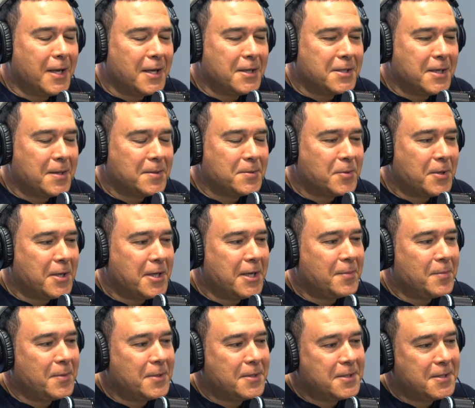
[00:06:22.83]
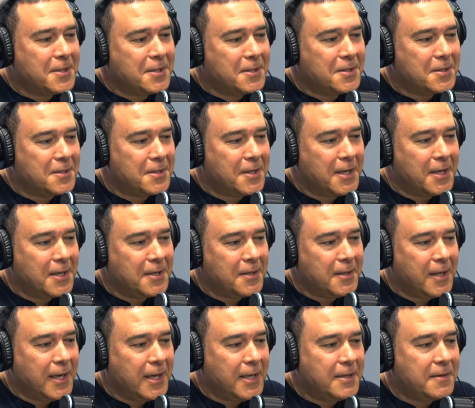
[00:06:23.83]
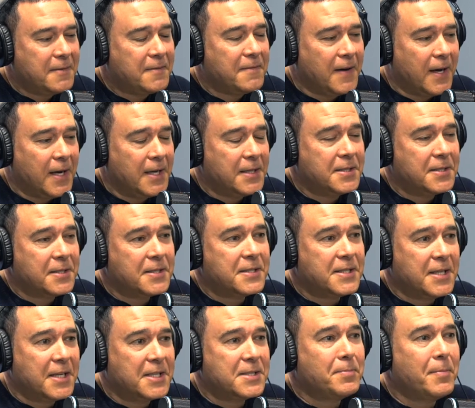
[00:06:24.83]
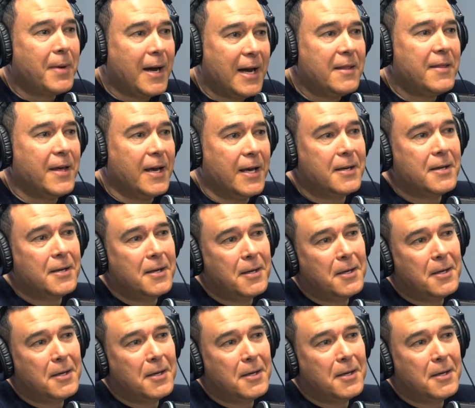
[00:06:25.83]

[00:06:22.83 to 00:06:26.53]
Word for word: a lot of times what happens is they, they define success by that.